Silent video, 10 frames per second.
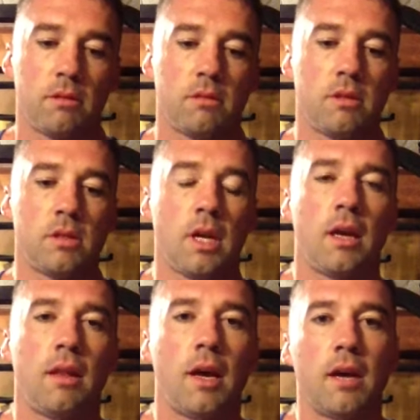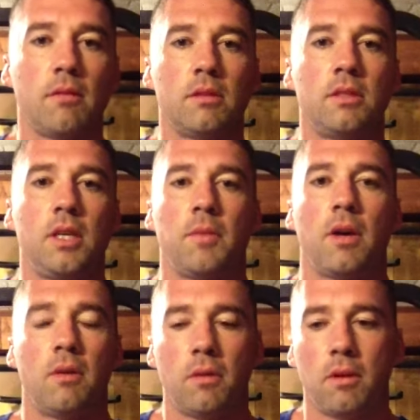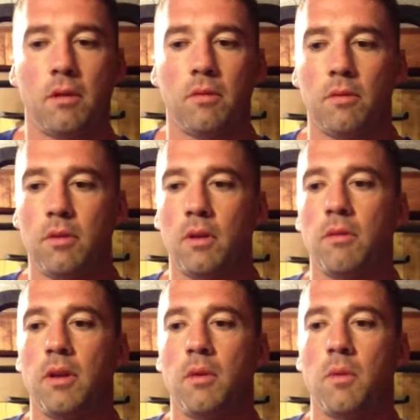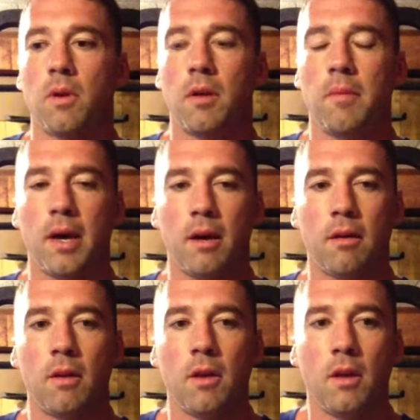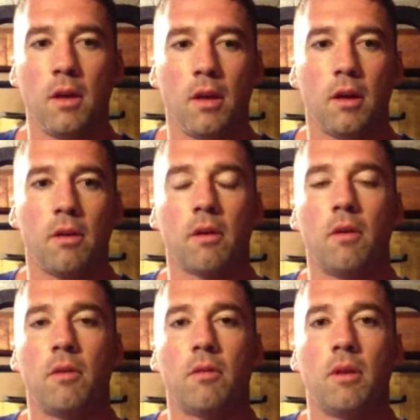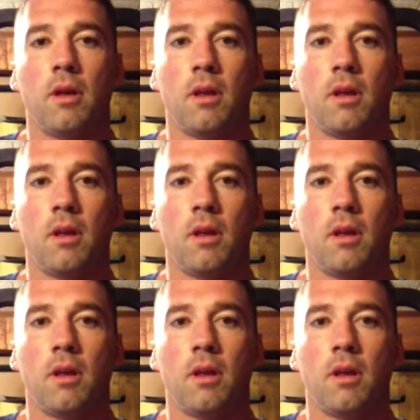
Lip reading: just kind of the average gym goer, don't really worry about growing